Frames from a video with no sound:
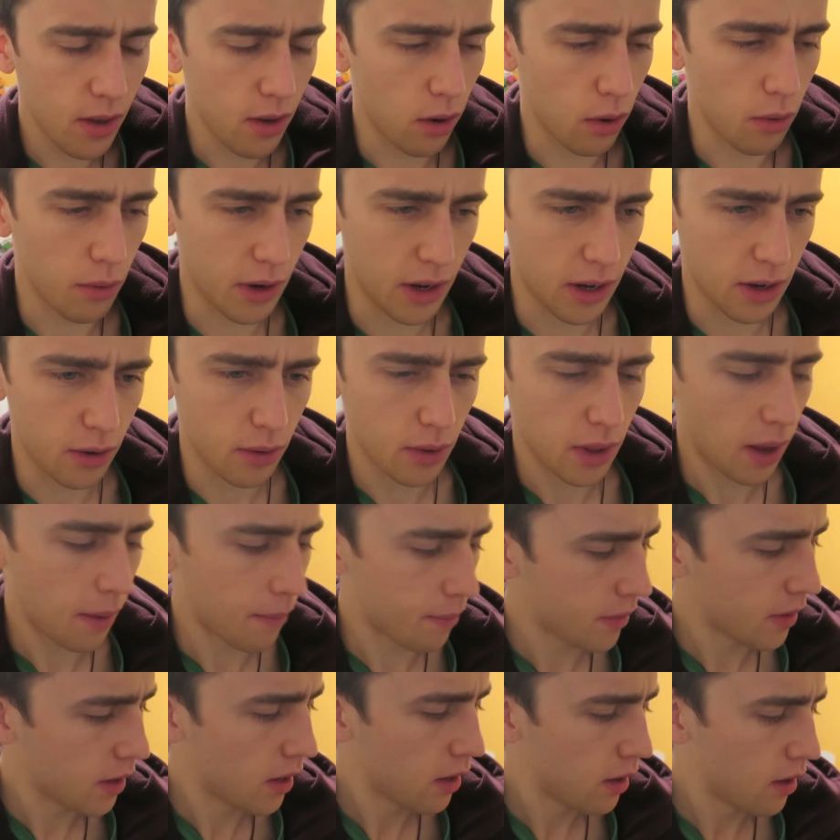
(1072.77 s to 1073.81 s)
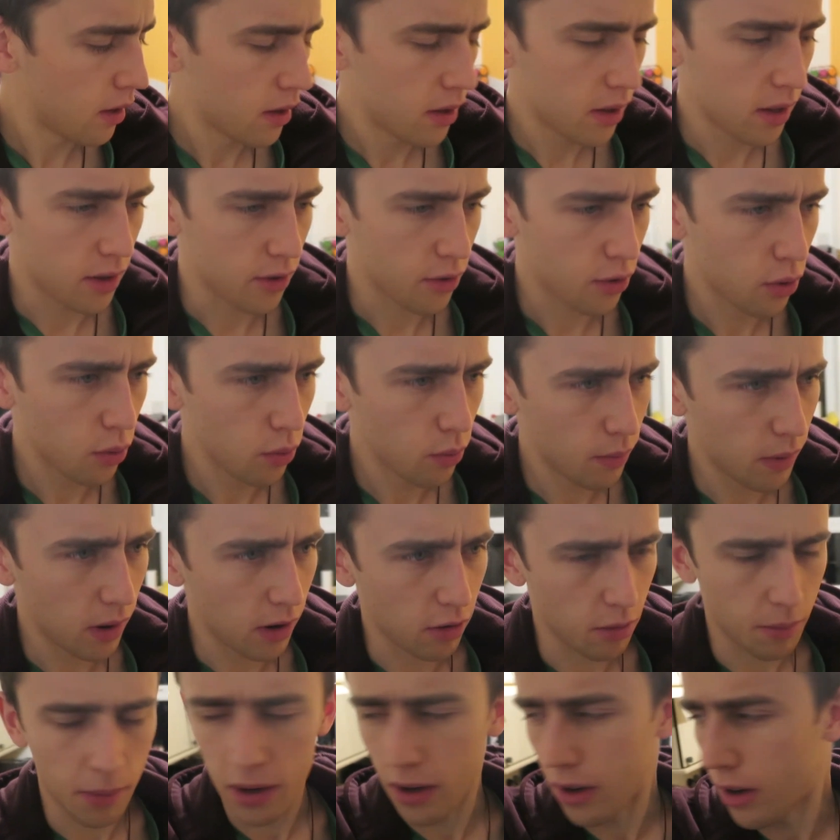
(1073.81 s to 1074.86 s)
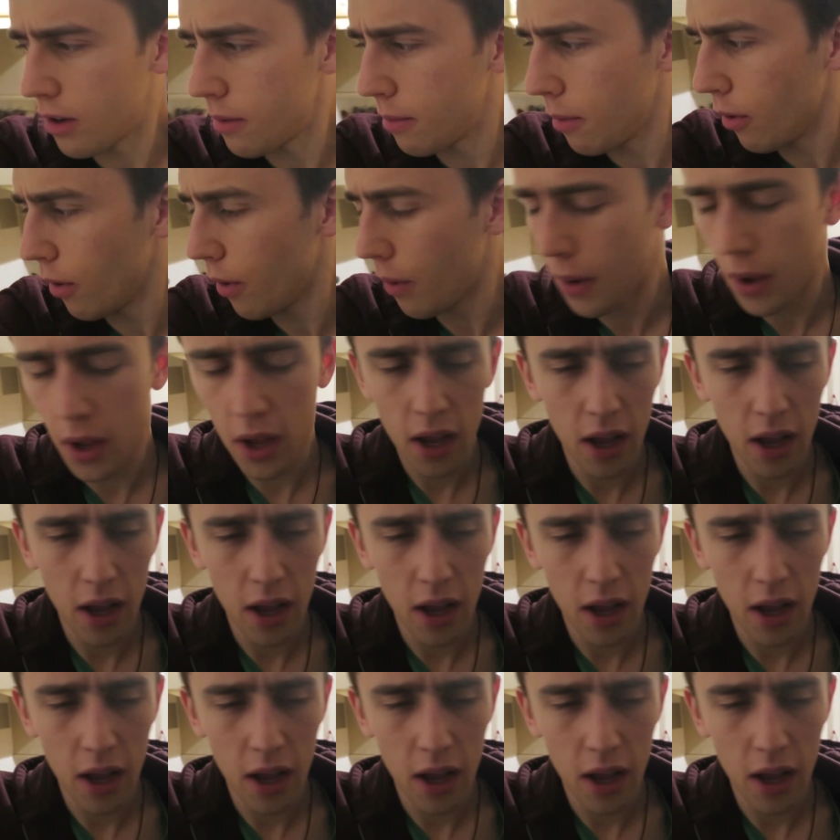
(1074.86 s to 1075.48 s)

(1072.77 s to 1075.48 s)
Lord, not do that. That's cool. A reminder tomorrow.